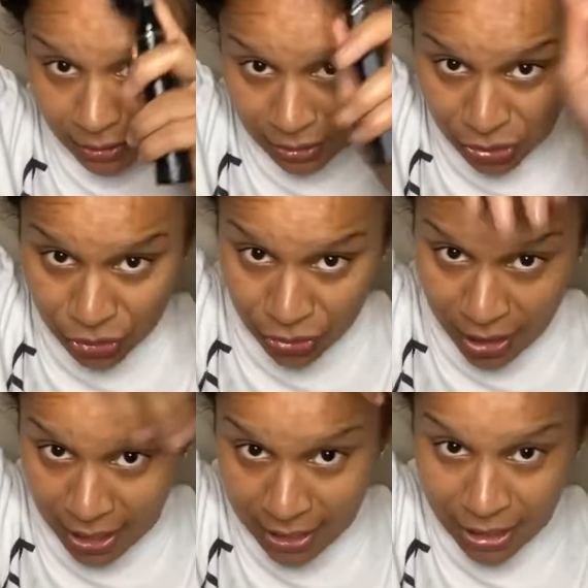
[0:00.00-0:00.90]

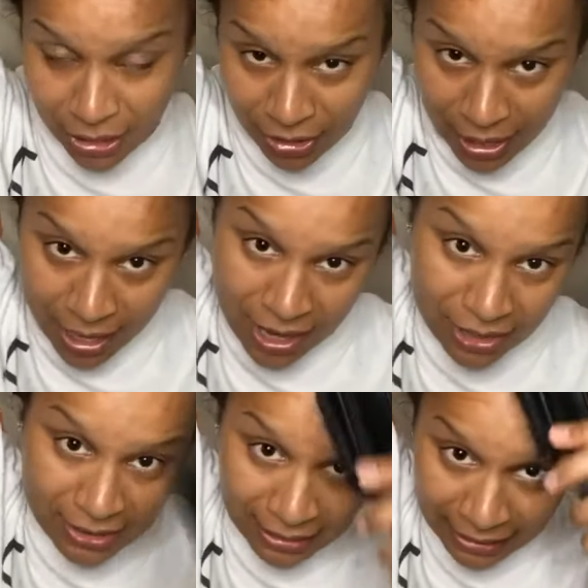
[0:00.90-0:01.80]
training your hair
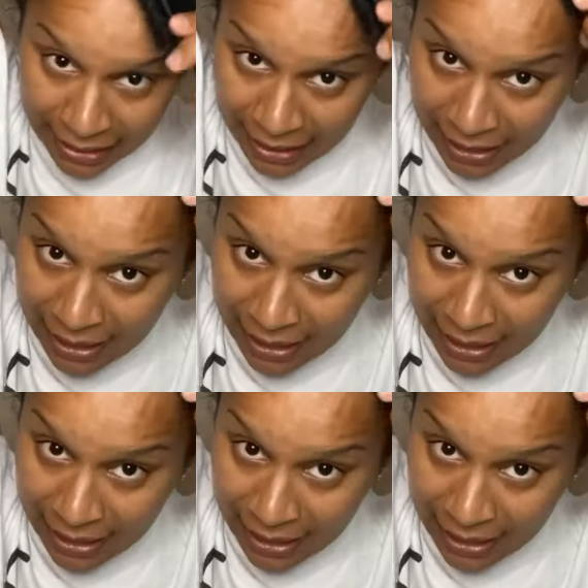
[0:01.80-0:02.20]
to lay